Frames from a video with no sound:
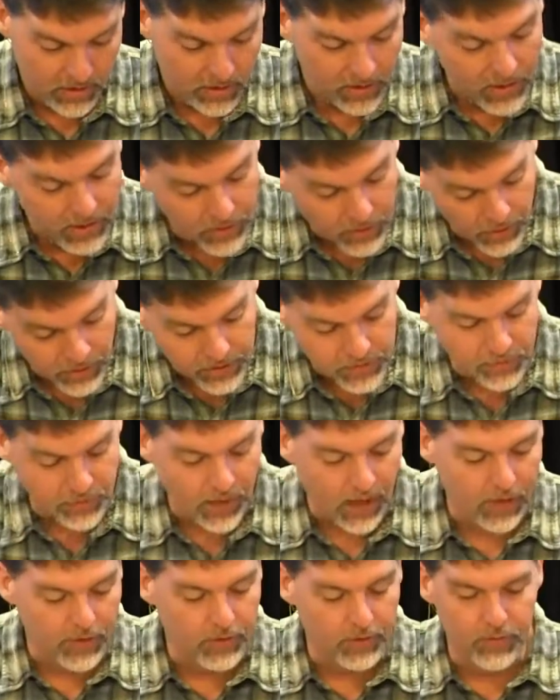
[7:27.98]
and he taught his
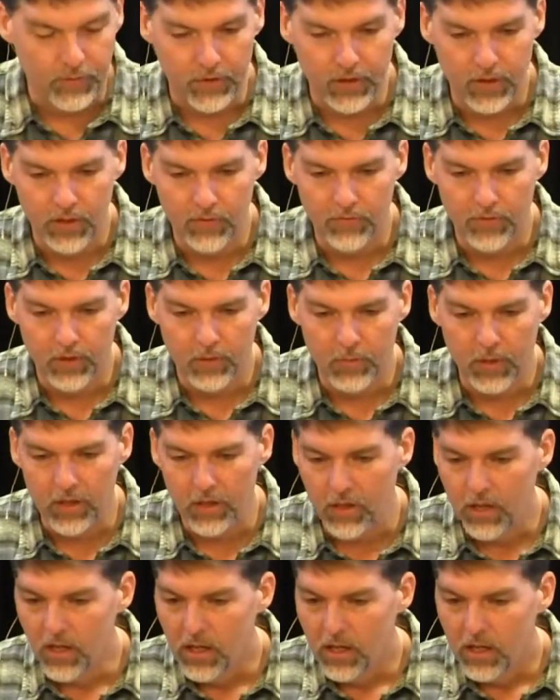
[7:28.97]
Father, forgive them.
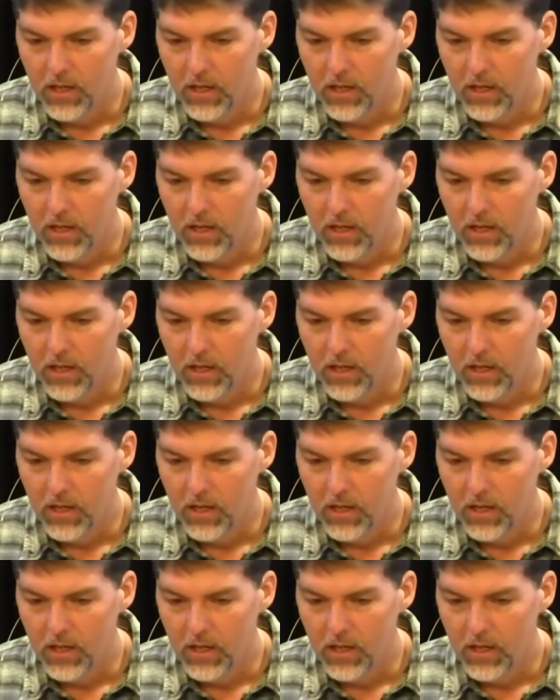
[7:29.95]
It,